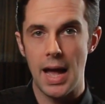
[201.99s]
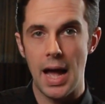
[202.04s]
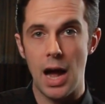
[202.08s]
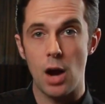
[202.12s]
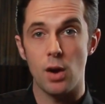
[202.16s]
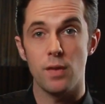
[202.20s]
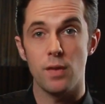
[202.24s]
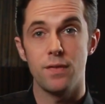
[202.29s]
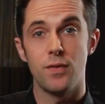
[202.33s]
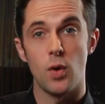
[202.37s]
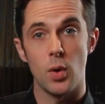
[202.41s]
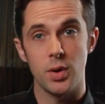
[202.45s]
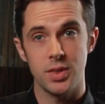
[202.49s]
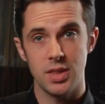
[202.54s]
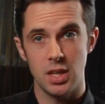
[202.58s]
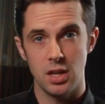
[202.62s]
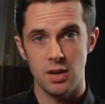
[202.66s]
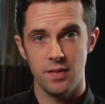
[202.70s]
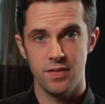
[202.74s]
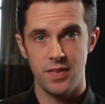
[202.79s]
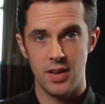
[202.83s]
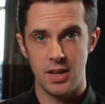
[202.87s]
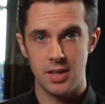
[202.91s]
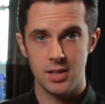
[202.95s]
Our fourth
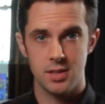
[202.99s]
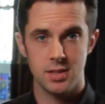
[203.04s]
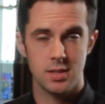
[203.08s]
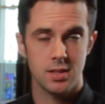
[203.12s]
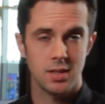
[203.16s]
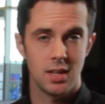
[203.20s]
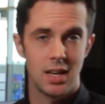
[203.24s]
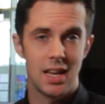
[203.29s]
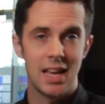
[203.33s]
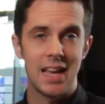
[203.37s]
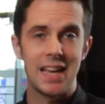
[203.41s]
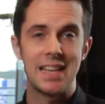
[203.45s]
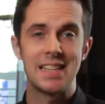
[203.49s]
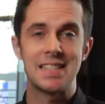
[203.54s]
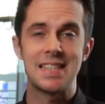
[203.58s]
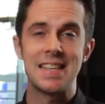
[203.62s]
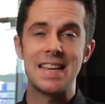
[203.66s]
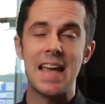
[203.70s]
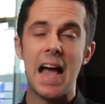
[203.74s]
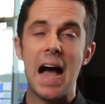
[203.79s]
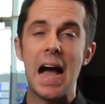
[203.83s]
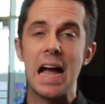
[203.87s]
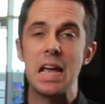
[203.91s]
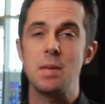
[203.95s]
interface is
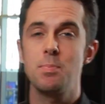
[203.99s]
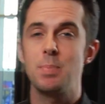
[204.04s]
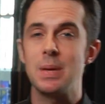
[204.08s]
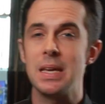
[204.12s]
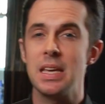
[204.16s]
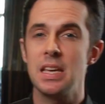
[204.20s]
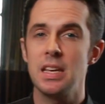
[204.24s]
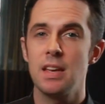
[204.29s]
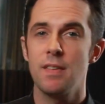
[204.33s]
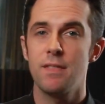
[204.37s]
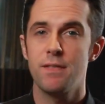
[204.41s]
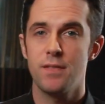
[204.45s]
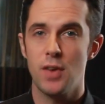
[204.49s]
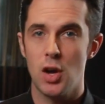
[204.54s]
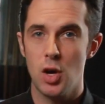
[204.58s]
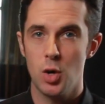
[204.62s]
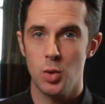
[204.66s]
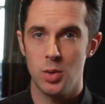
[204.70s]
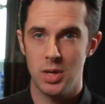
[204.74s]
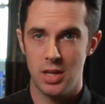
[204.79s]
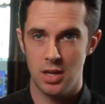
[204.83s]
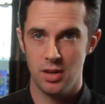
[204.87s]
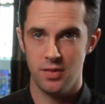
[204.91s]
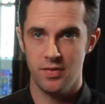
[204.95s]
the IP
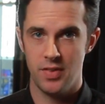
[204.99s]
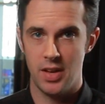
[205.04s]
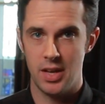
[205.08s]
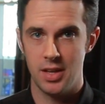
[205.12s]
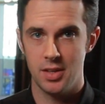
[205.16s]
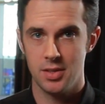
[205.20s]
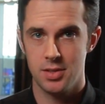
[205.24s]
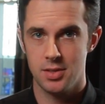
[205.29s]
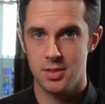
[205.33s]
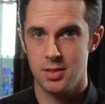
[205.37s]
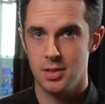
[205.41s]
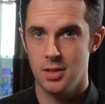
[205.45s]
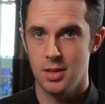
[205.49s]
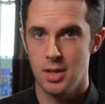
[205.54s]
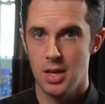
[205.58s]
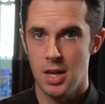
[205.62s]
phone interface.